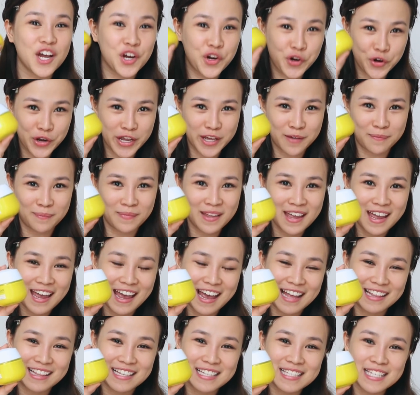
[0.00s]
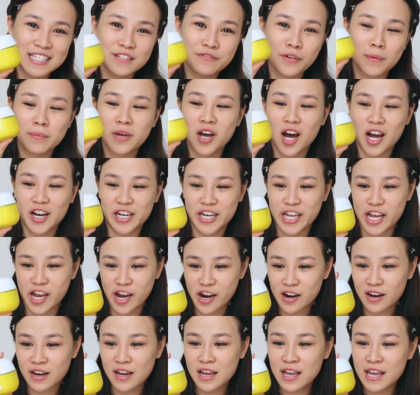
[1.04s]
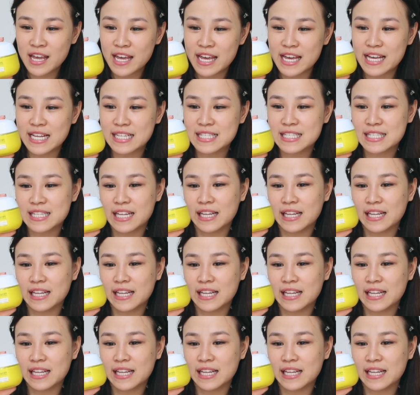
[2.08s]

cream, and this is from Garnier. It's